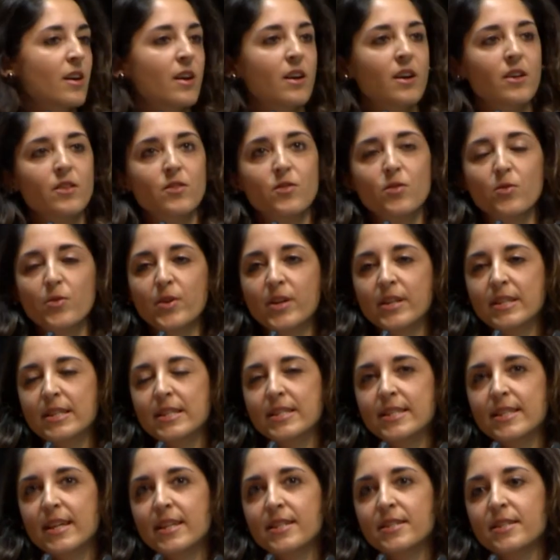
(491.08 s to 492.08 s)
During the
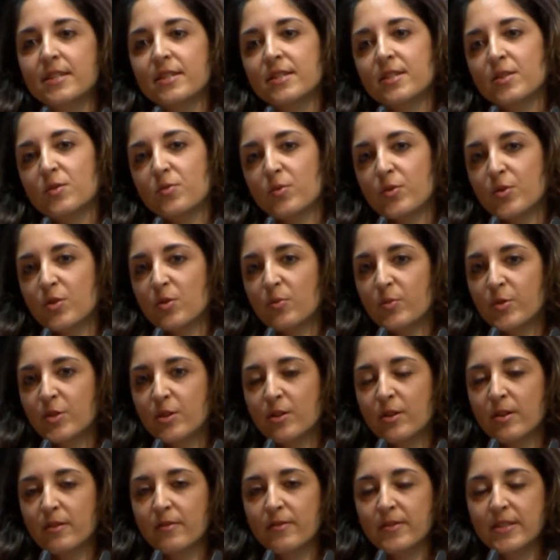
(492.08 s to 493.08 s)
studies, it was
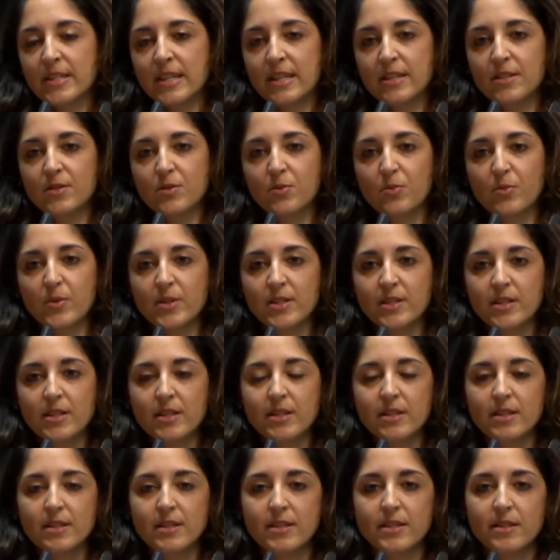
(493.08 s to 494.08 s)
observed that
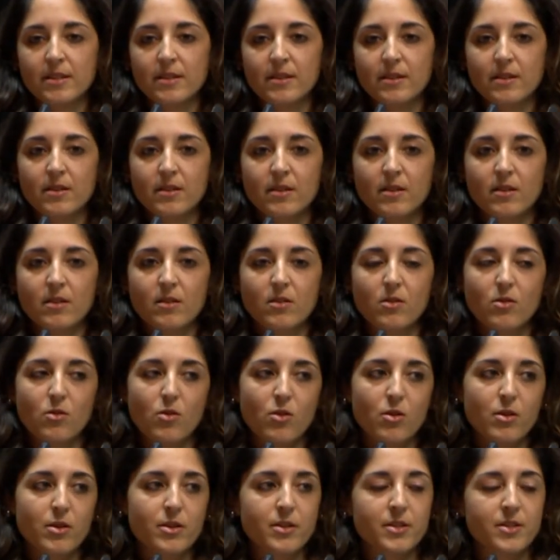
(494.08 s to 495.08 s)
within the
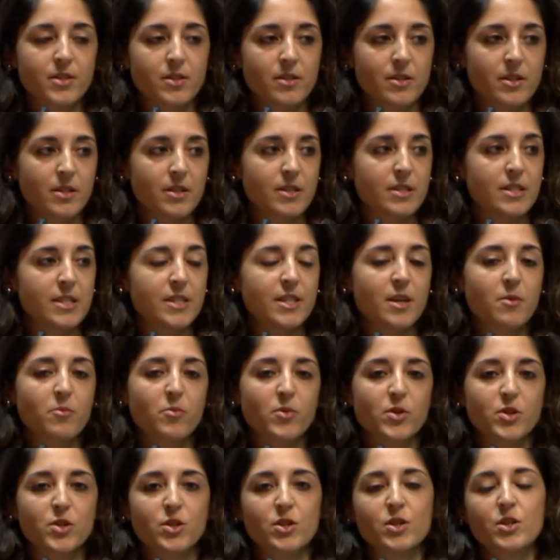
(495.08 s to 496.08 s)
corridor, the
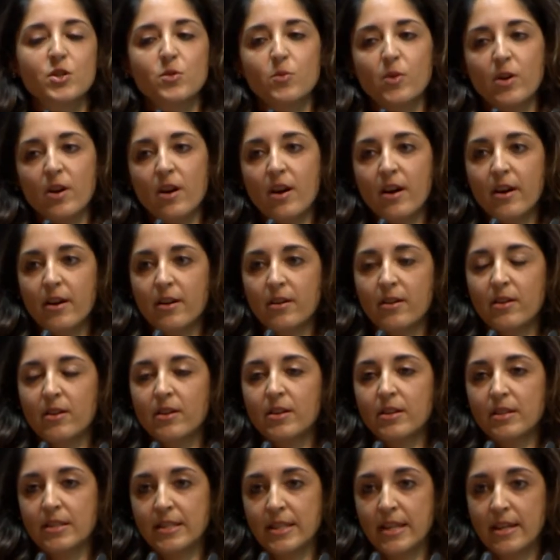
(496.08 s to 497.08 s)
temperatures were
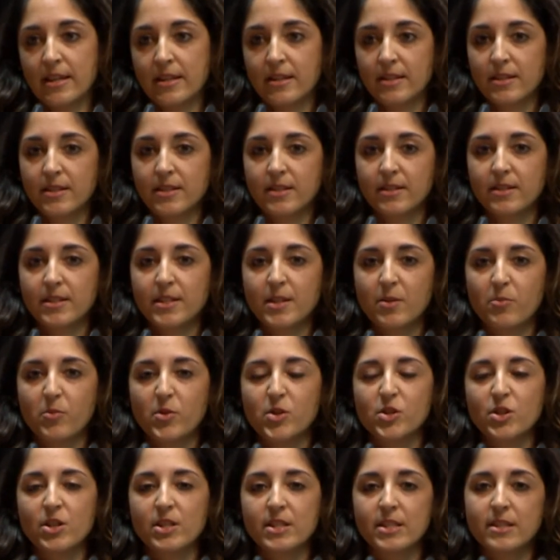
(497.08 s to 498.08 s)
higher than the
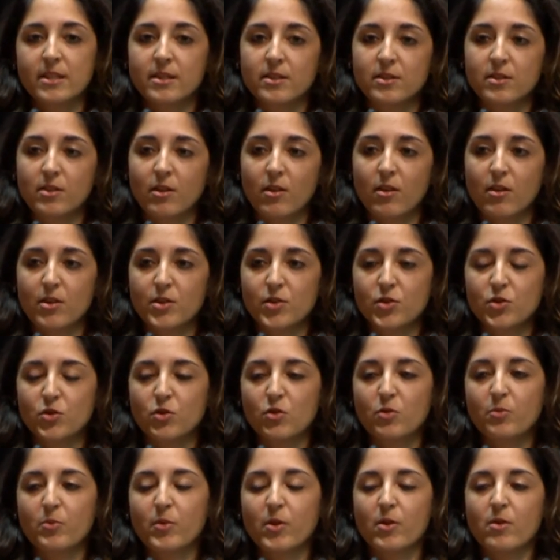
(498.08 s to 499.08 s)
temperatures in the
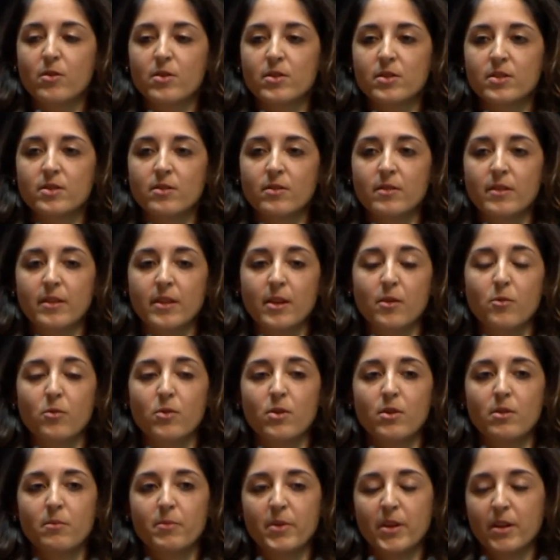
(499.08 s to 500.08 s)
classroom because they
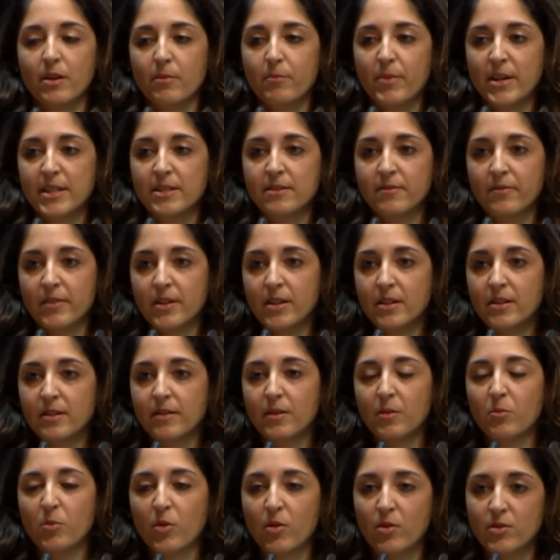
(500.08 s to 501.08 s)
were being passively
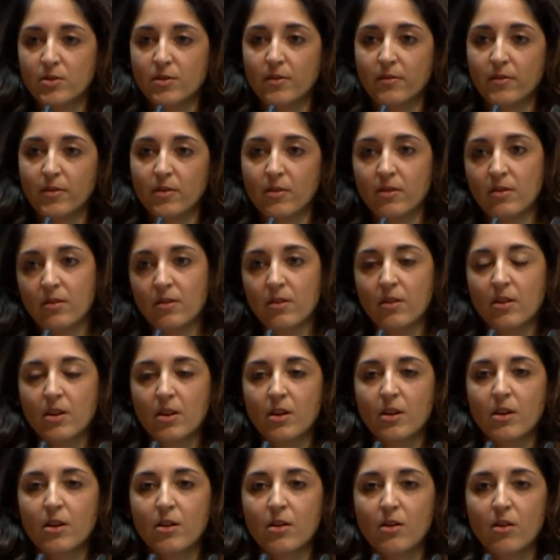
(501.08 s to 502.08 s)
heated because of the
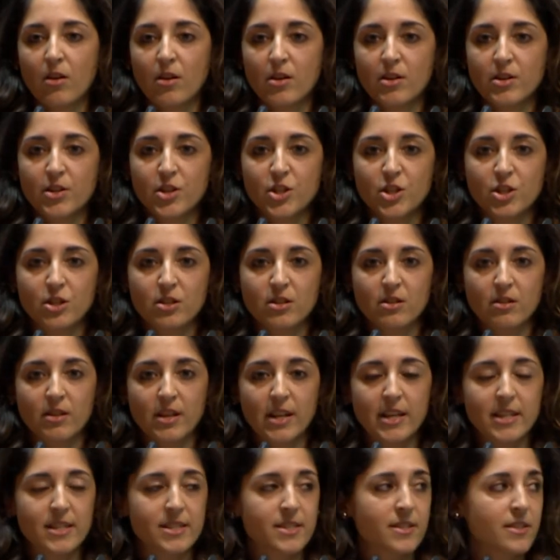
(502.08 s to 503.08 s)
large
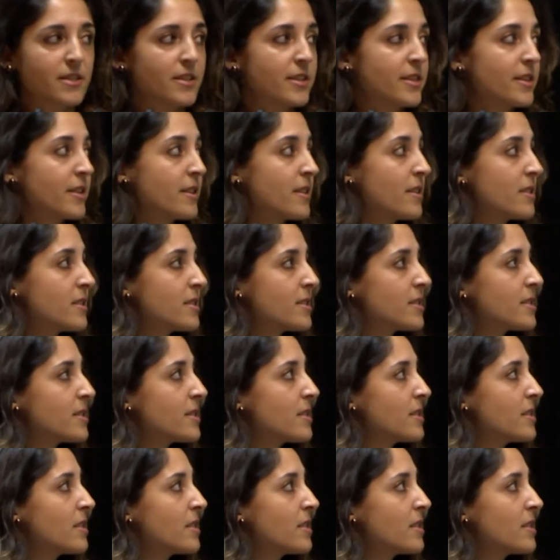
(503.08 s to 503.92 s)
glazed areas.